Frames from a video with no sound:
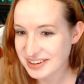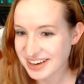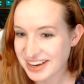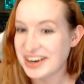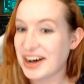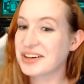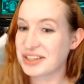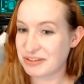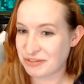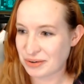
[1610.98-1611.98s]
ugly
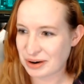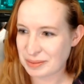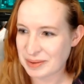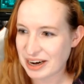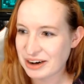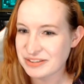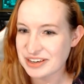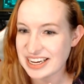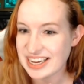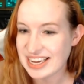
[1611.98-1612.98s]
form of an
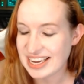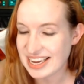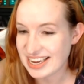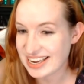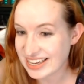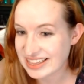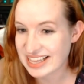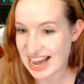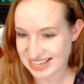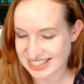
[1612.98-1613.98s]

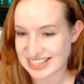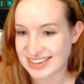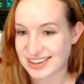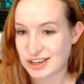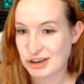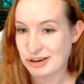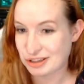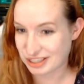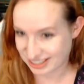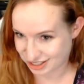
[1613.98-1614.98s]
inelastic
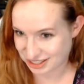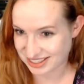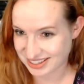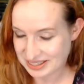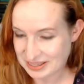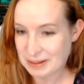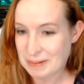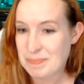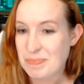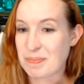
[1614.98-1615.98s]
collision.
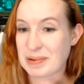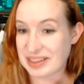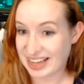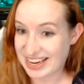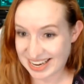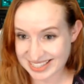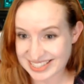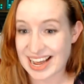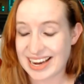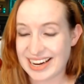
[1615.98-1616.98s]
But like I
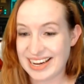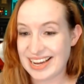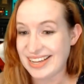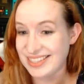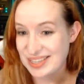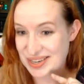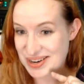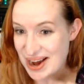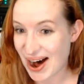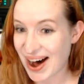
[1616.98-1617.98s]
said, it's
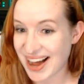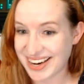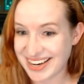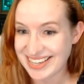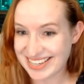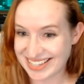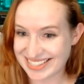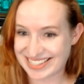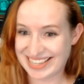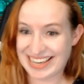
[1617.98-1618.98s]
not
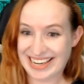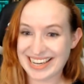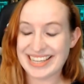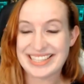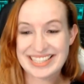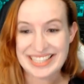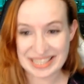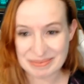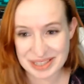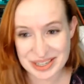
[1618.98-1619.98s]
easy. It seems
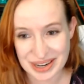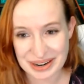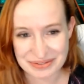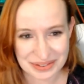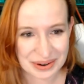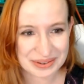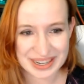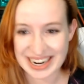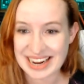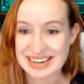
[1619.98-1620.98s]
straightforward,
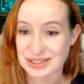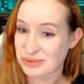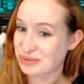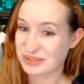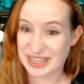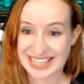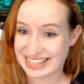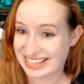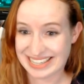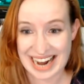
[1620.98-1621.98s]
and it's really
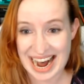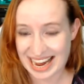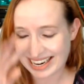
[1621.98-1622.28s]
not.